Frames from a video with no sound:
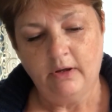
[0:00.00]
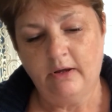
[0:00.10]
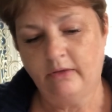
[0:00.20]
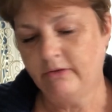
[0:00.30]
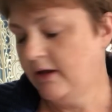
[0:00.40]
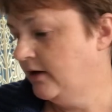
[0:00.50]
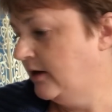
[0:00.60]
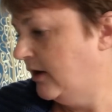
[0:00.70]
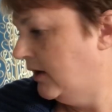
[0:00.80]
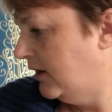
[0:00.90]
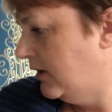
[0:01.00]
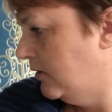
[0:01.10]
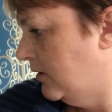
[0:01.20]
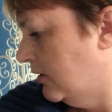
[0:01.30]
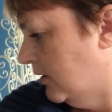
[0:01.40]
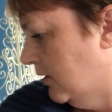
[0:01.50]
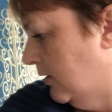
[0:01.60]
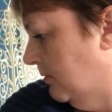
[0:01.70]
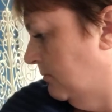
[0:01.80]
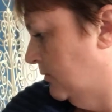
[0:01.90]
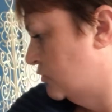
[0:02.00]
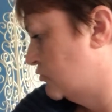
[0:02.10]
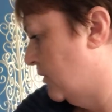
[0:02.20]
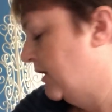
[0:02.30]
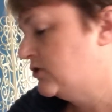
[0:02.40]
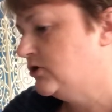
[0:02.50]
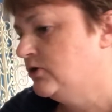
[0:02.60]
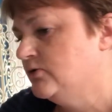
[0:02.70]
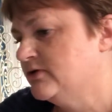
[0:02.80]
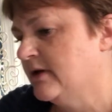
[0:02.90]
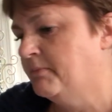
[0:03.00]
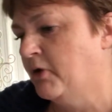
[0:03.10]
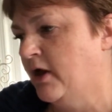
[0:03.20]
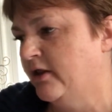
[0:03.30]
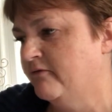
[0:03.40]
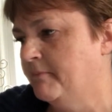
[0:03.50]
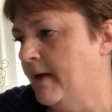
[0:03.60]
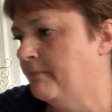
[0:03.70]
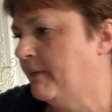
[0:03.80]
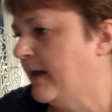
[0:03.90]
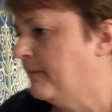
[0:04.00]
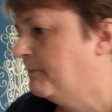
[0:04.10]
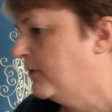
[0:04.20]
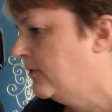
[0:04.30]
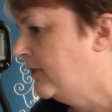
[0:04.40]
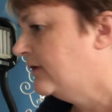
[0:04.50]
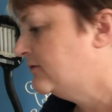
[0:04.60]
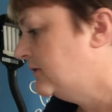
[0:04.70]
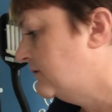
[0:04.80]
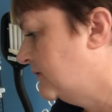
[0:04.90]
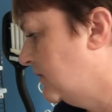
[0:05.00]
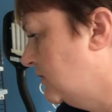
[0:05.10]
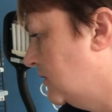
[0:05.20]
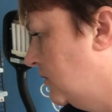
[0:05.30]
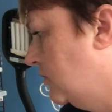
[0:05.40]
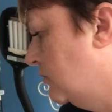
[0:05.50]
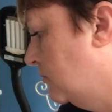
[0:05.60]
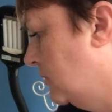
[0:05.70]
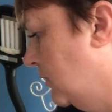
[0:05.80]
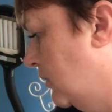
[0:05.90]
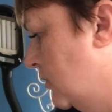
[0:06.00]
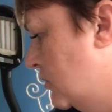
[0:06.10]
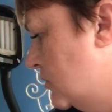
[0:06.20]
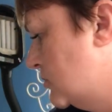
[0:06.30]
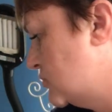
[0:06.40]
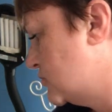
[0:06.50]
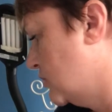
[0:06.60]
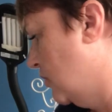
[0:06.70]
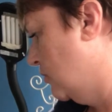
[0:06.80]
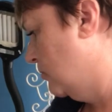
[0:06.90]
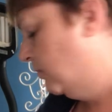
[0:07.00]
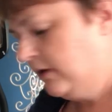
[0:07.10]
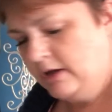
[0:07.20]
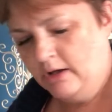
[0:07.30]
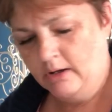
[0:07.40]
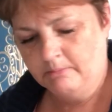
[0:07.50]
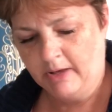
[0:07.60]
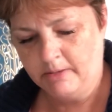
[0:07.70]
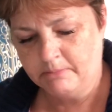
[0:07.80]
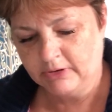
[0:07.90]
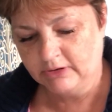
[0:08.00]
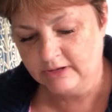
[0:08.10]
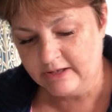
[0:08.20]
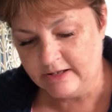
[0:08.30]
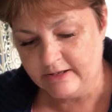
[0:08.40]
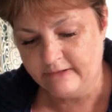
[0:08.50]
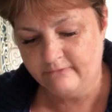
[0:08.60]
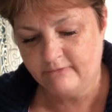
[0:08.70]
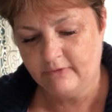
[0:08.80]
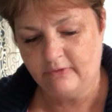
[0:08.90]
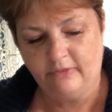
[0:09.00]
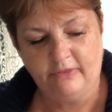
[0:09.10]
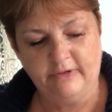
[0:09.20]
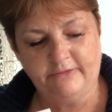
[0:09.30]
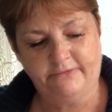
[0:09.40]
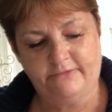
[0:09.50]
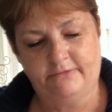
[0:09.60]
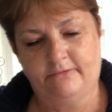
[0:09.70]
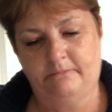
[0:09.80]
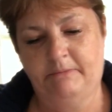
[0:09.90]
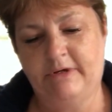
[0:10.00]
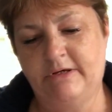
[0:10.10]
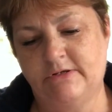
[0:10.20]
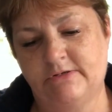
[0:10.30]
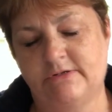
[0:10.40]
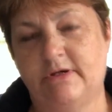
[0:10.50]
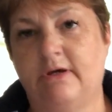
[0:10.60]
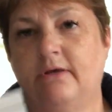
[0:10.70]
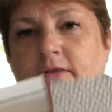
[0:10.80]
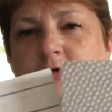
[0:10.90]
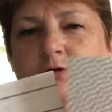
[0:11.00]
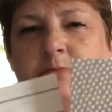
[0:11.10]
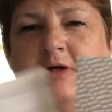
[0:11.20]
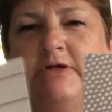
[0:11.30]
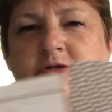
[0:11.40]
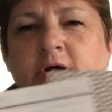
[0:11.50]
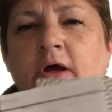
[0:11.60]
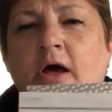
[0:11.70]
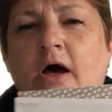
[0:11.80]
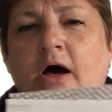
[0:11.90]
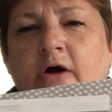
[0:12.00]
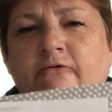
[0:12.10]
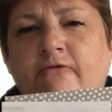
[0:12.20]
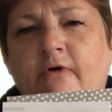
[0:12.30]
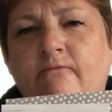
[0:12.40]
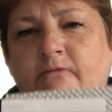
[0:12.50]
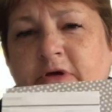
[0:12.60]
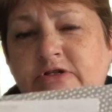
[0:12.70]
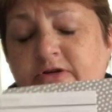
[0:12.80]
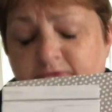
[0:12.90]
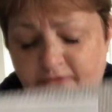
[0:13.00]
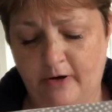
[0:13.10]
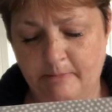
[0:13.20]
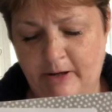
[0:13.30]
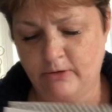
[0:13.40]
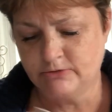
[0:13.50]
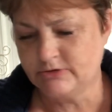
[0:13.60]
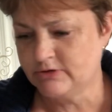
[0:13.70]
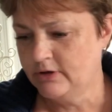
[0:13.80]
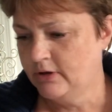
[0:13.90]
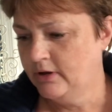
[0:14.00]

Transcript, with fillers: And then I um, trying to use up all of my paper that's discontinued. So um, I believe this piece and this piece are from Festive Farmhouse.